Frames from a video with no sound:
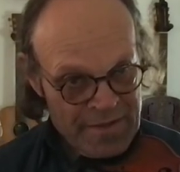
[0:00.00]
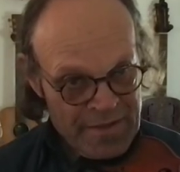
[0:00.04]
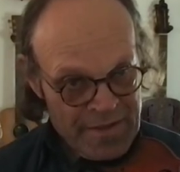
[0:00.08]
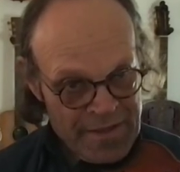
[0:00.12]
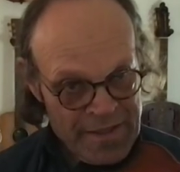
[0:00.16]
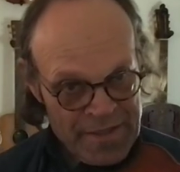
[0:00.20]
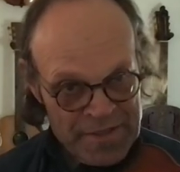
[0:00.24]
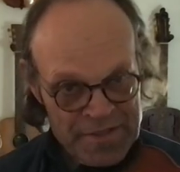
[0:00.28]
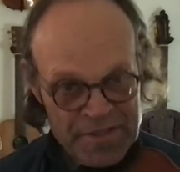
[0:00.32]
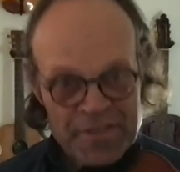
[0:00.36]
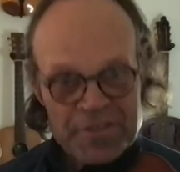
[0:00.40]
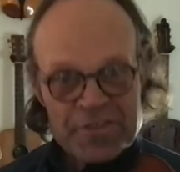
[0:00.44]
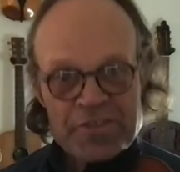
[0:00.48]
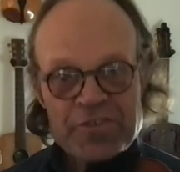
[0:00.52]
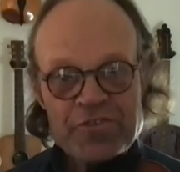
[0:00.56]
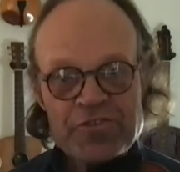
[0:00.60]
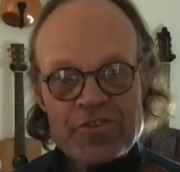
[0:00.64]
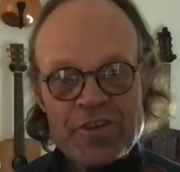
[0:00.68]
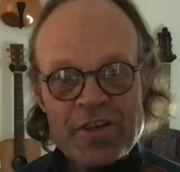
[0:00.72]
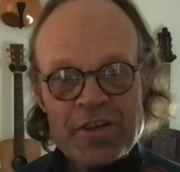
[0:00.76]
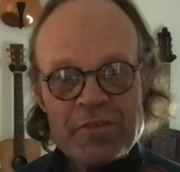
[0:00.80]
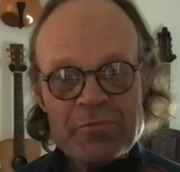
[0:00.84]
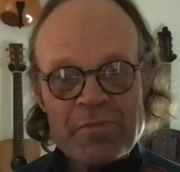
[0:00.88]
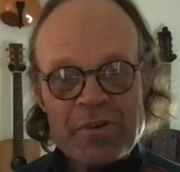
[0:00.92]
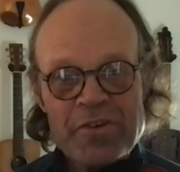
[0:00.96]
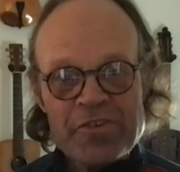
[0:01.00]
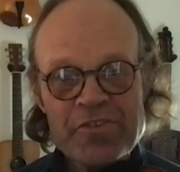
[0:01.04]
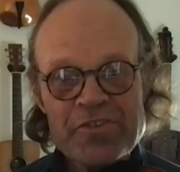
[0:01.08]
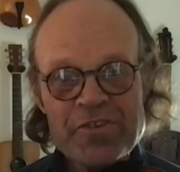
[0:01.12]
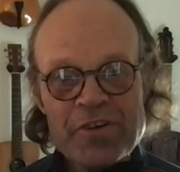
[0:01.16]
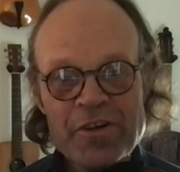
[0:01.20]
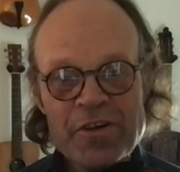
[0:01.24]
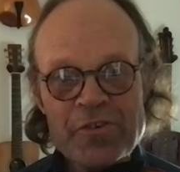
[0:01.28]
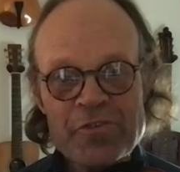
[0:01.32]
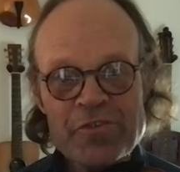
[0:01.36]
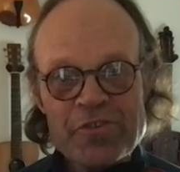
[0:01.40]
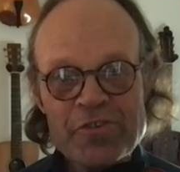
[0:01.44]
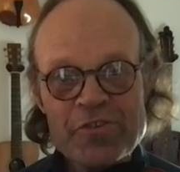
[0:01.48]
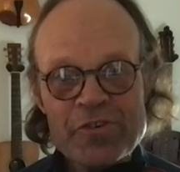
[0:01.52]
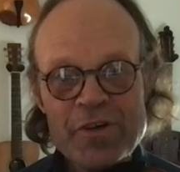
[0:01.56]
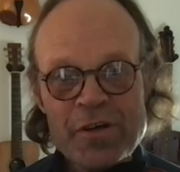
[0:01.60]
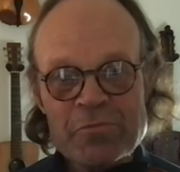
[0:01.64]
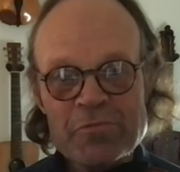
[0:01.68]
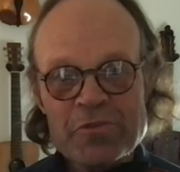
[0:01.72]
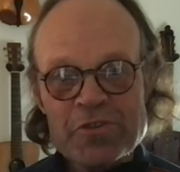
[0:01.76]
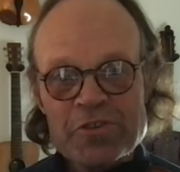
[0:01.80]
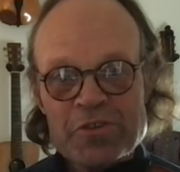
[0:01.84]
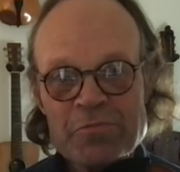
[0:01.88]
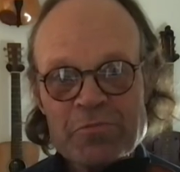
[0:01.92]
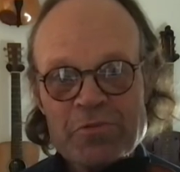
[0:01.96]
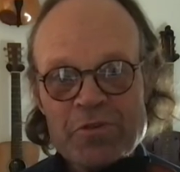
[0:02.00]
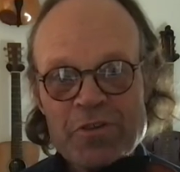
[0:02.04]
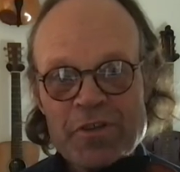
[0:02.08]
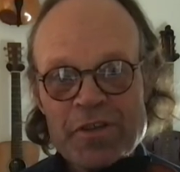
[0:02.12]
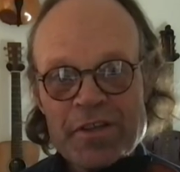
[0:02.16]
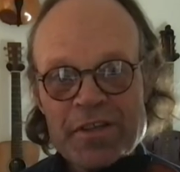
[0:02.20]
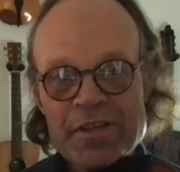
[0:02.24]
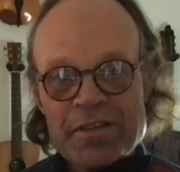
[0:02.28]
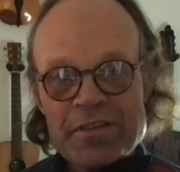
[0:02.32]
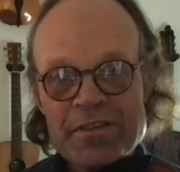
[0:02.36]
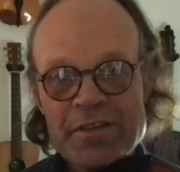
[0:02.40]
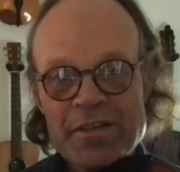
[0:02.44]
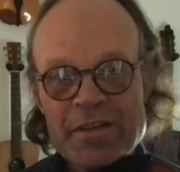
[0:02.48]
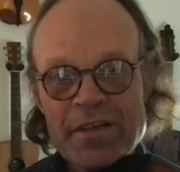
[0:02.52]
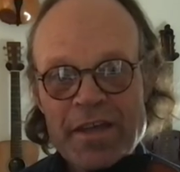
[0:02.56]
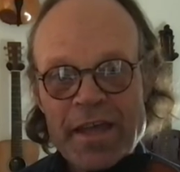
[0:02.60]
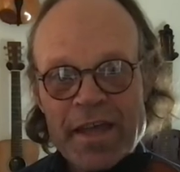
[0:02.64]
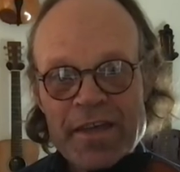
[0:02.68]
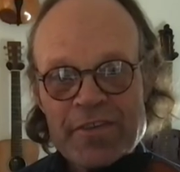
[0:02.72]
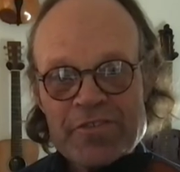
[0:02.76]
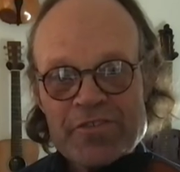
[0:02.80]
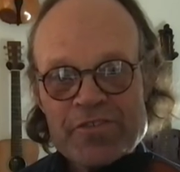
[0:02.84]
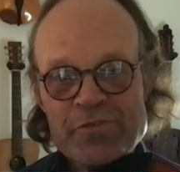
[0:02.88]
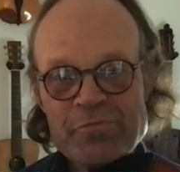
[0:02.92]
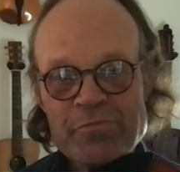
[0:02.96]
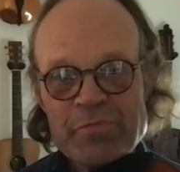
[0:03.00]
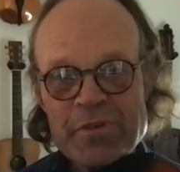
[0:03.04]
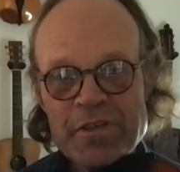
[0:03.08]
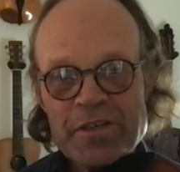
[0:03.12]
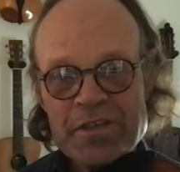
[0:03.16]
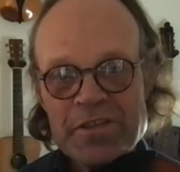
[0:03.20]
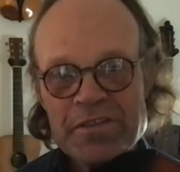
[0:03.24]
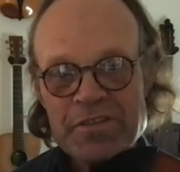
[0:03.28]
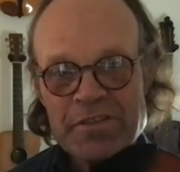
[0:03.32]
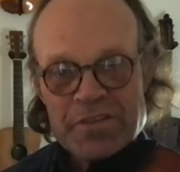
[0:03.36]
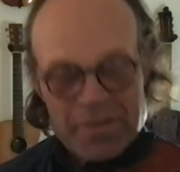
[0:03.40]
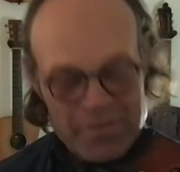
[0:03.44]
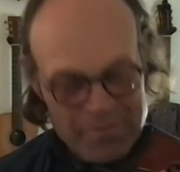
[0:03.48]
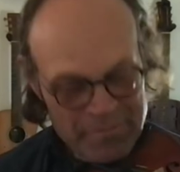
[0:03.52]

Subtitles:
I need to check myself, so I'm going to play it at speed.